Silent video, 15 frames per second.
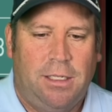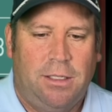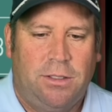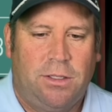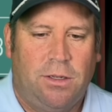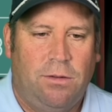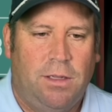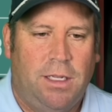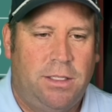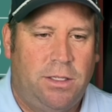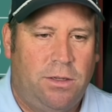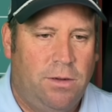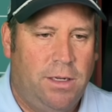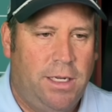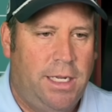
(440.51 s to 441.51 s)
So let's
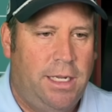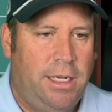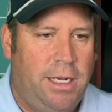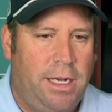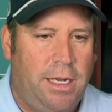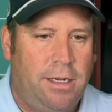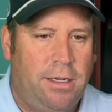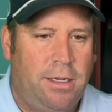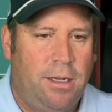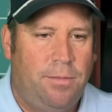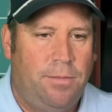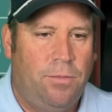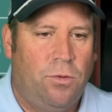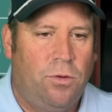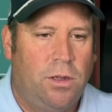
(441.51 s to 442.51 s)
go ahead and uh,
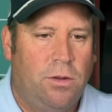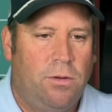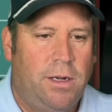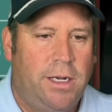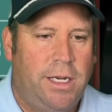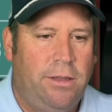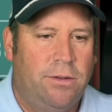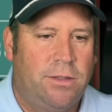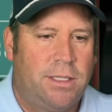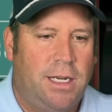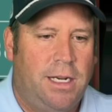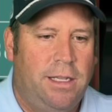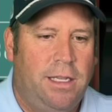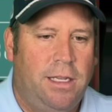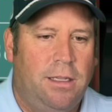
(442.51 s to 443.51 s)
we'll go on either
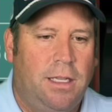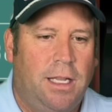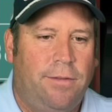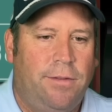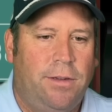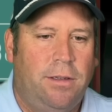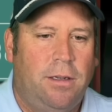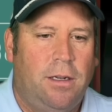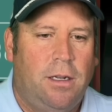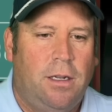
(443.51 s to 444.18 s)
side of the 11.